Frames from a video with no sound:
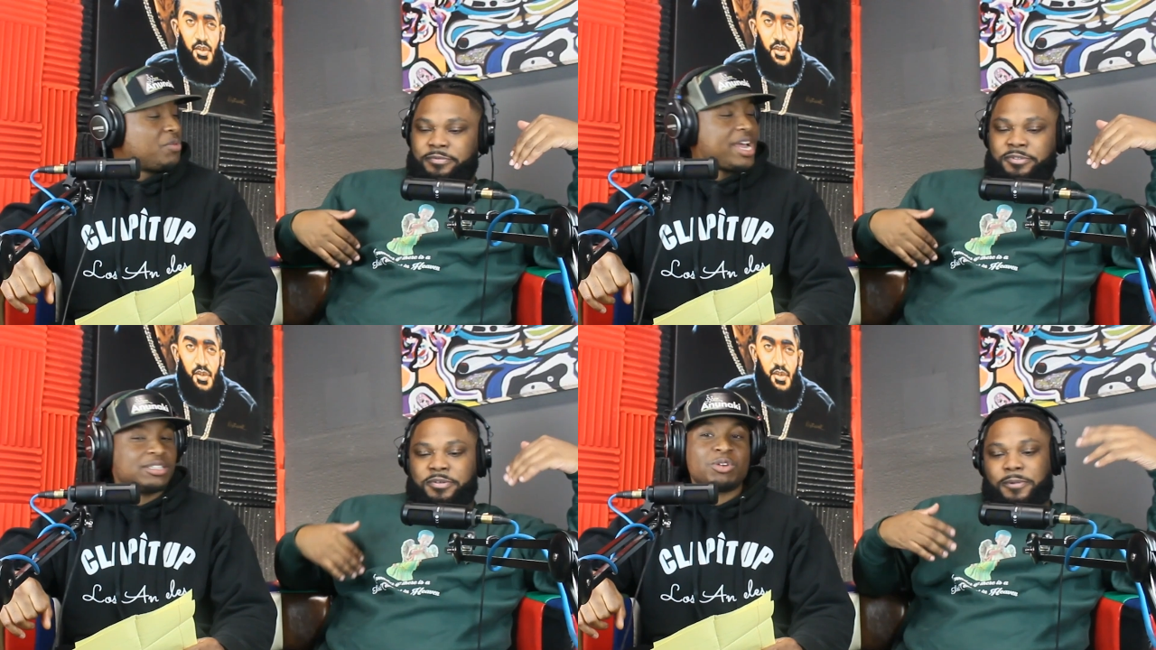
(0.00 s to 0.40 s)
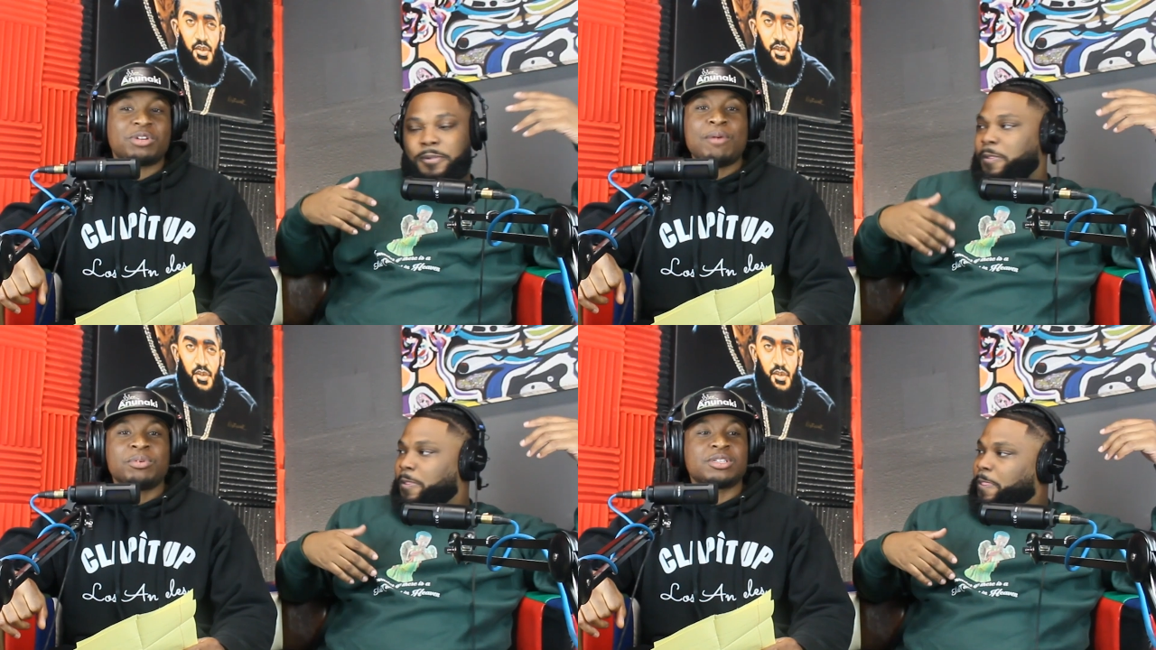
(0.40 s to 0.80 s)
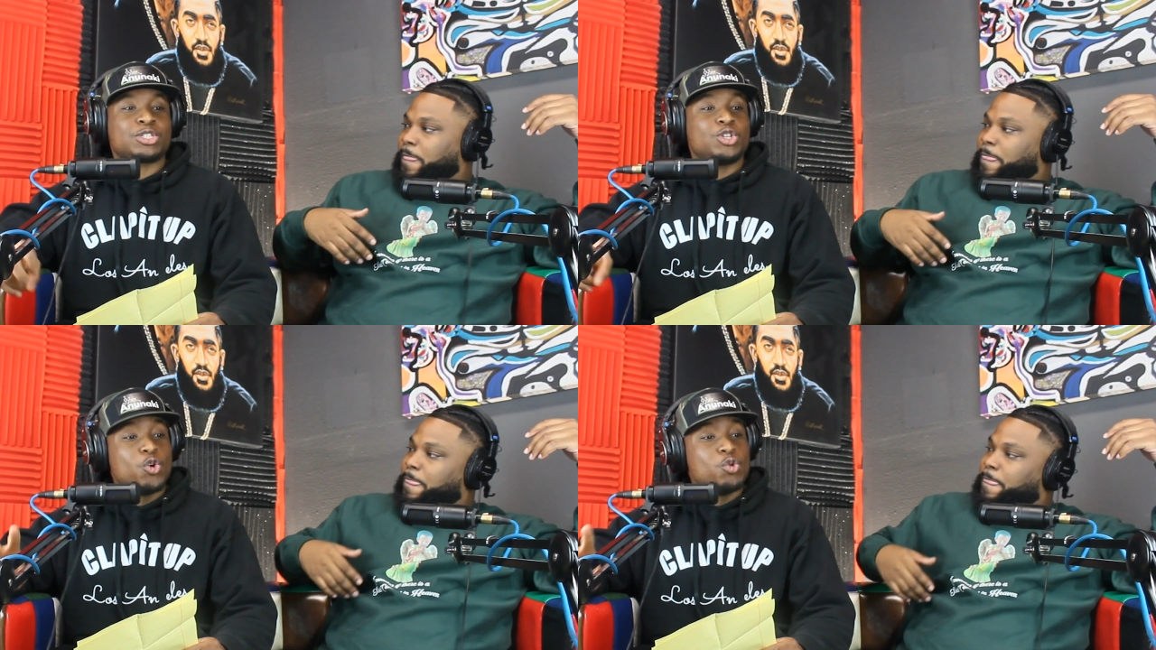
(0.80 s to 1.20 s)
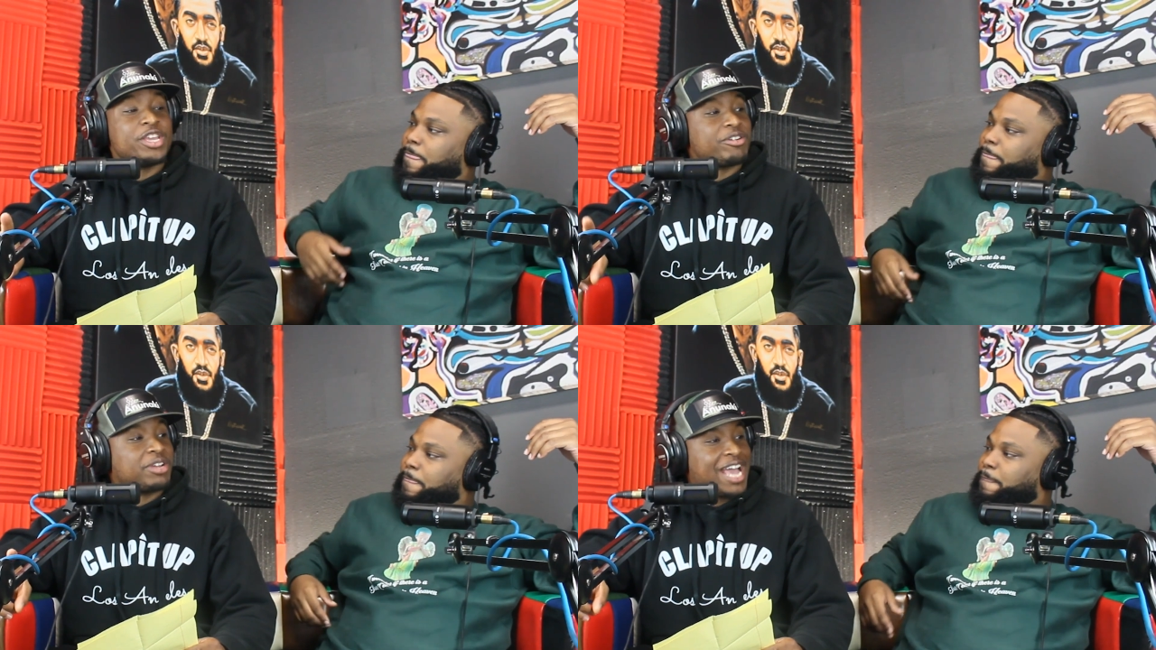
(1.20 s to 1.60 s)
Speaker 1: Wait, so, so that was a
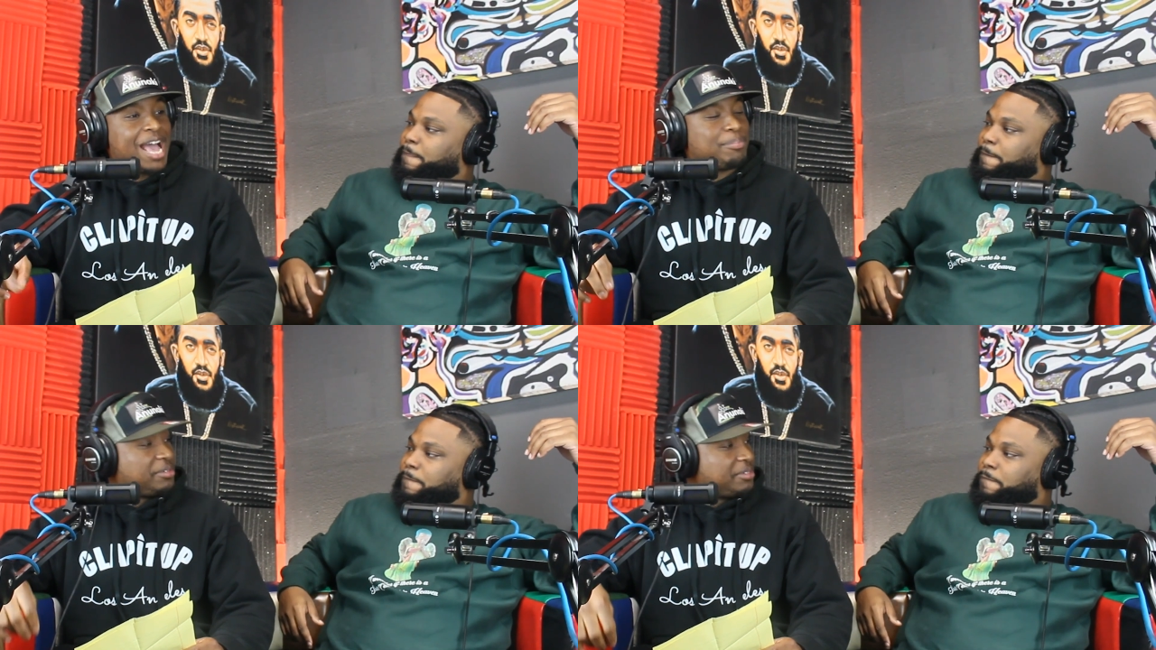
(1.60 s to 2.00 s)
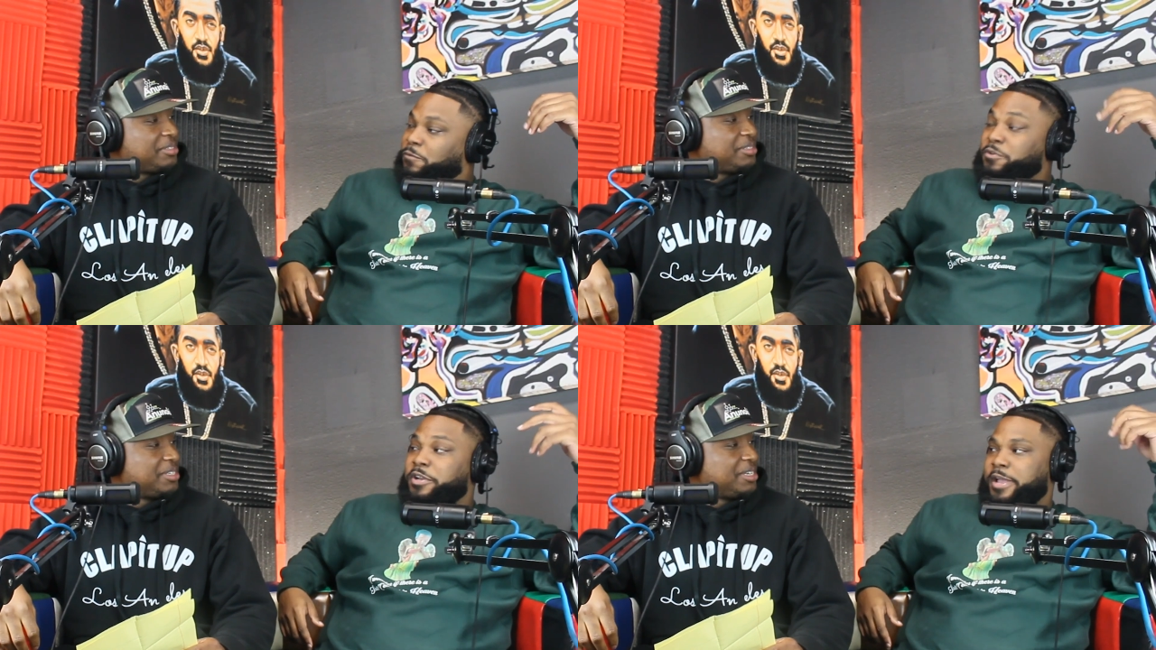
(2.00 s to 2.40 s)
two year gap? Two year